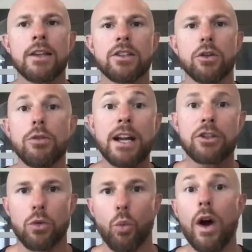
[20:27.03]
So you
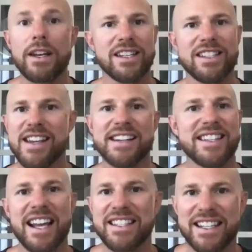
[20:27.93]
mentioned one to six.
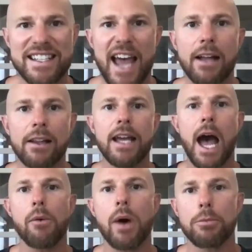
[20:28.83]
That's exactly
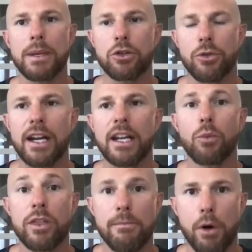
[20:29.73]
how I would be training
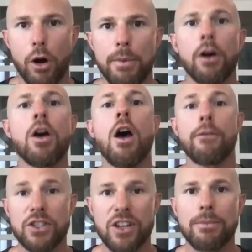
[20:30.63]
with a barbell
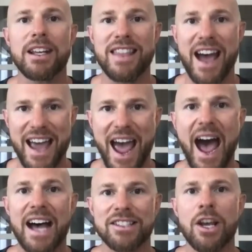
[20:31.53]
for somebody that
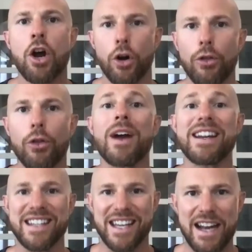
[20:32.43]
has earned the
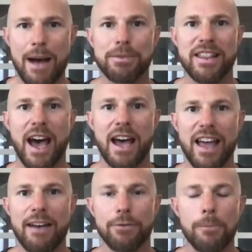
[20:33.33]
right to get up to that
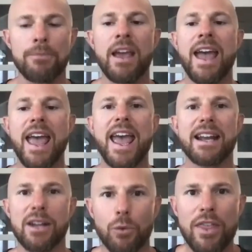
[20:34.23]
level.
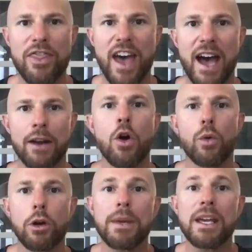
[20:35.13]
And with that,
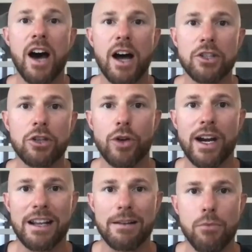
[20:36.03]
we would be
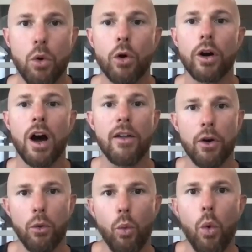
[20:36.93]
concentrating more on
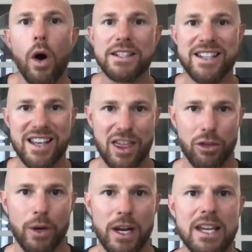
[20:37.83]
the one to
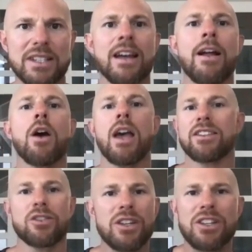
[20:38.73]
threes.
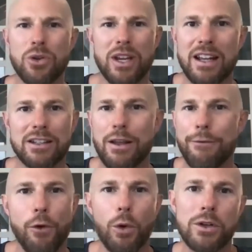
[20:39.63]
As soon as you get into the
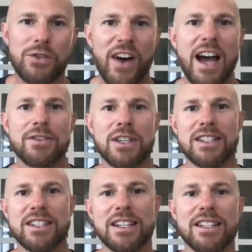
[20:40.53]
fours, fives, and
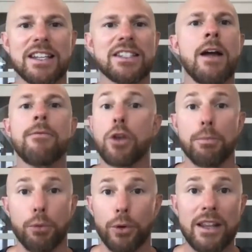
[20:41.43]
sixes,
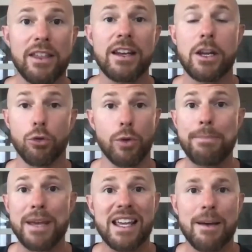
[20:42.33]
your breathing and your
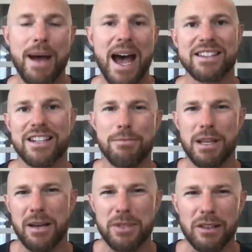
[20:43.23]
repeat capacity
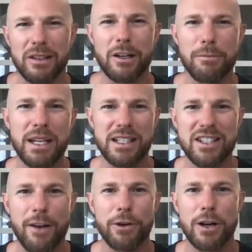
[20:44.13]
becomes a little bit
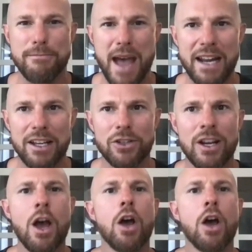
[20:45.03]
tougher to manage.